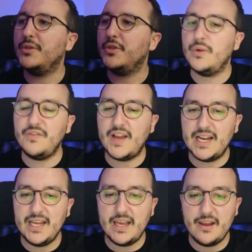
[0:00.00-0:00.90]
So if I
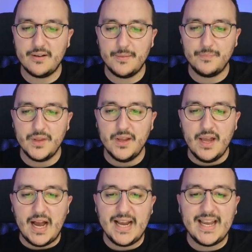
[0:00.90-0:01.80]
click here,
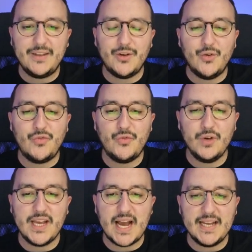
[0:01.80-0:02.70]
I get a
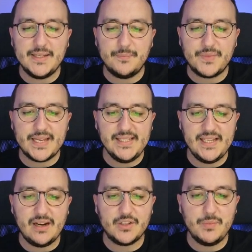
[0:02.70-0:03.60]
full guide that
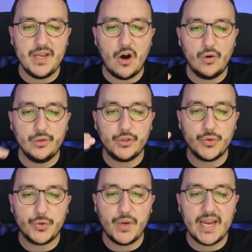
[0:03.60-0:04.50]
tells me how to
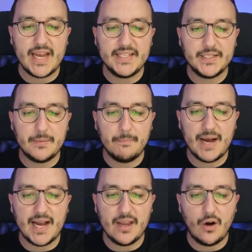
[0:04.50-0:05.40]
create
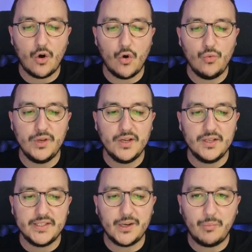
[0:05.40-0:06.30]
my own
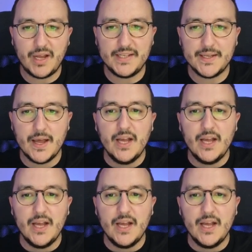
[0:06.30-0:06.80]
template.